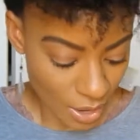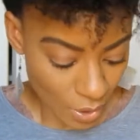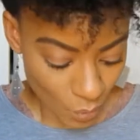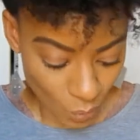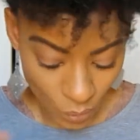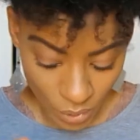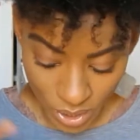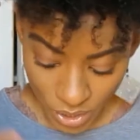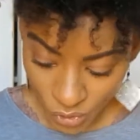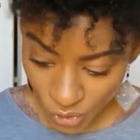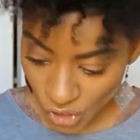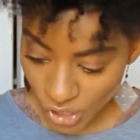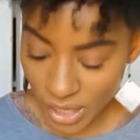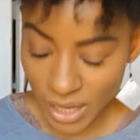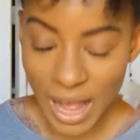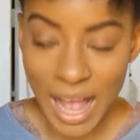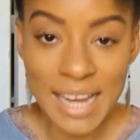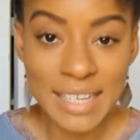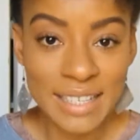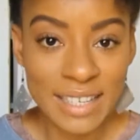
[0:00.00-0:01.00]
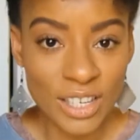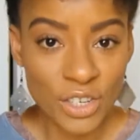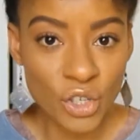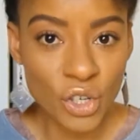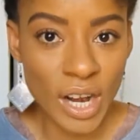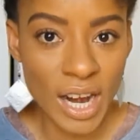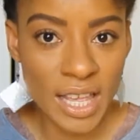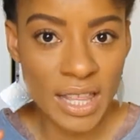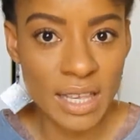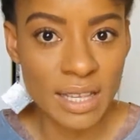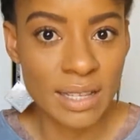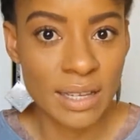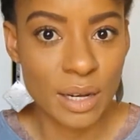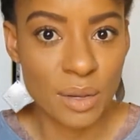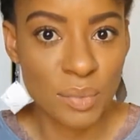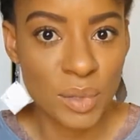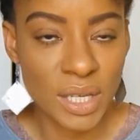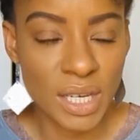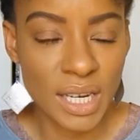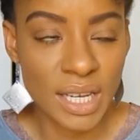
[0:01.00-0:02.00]
we shall, I did try these
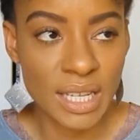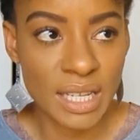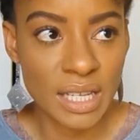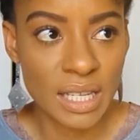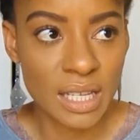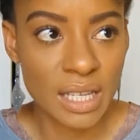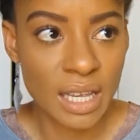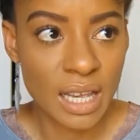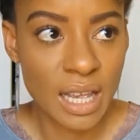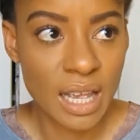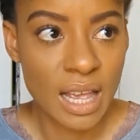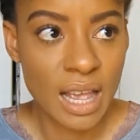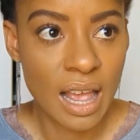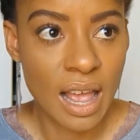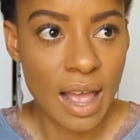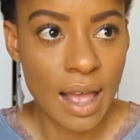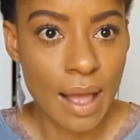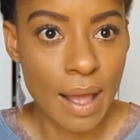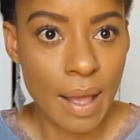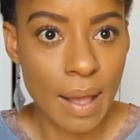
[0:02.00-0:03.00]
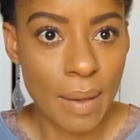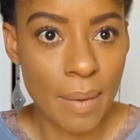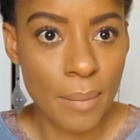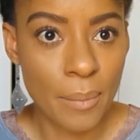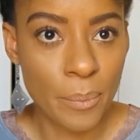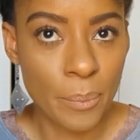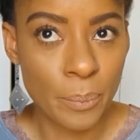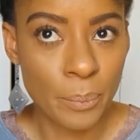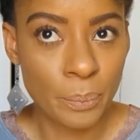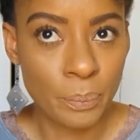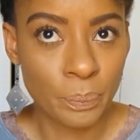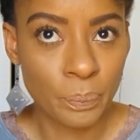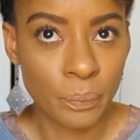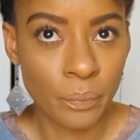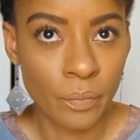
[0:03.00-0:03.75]
lipsticks um,